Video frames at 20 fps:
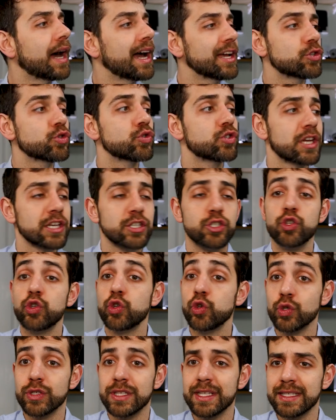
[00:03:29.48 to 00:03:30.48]
I
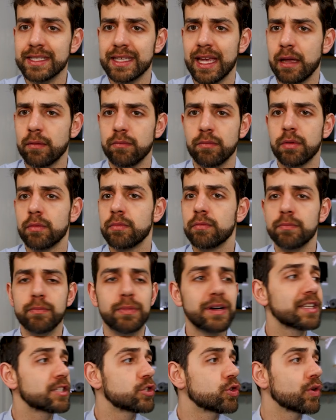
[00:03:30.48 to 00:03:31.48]
suggest you use the same.
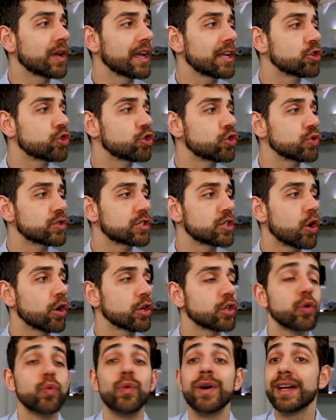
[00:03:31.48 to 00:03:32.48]
But you can choose the
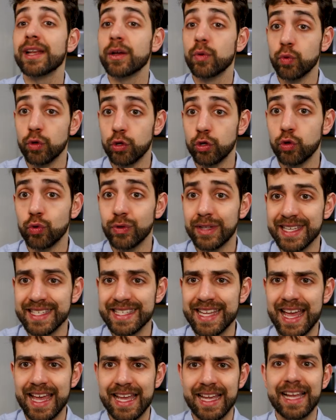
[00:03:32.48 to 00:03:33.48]
other one, it will do
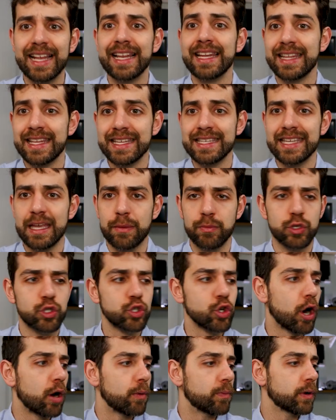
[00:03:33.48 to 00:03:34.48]
exactly the same
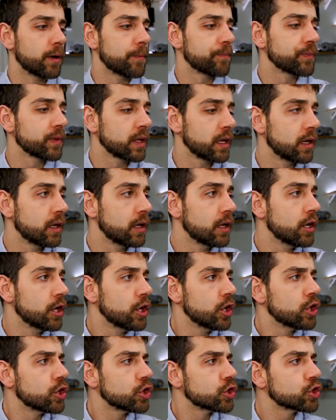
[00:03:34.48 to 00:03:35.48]
job.
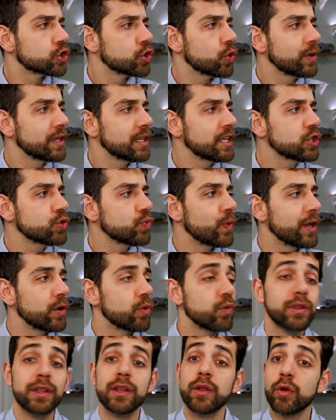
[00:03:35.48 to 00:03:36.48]
So in this
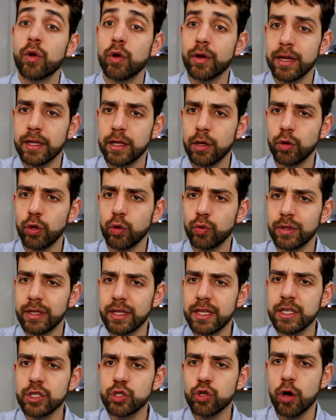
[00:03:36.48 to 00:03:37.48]
way, we're gonna download
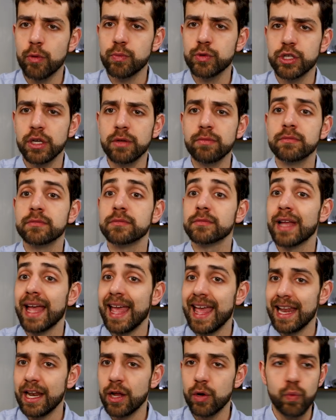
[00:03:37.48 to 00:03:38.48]
this option
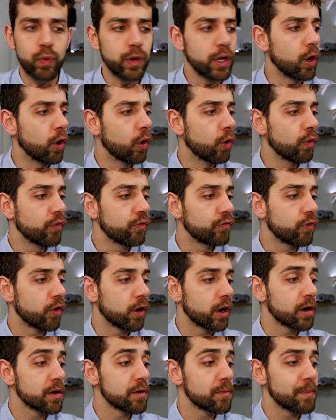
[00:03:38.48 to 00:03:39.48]
and we go
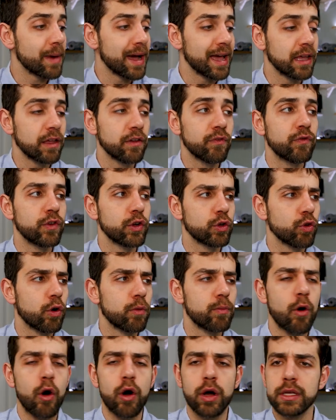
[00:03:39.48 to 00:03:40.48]
for my
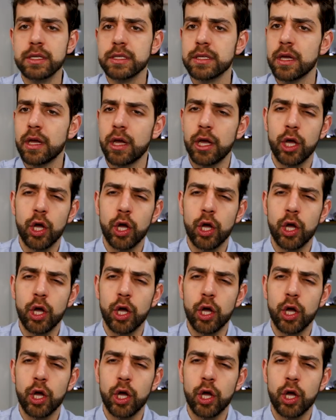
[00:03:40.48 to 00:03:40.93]
VirtualBox.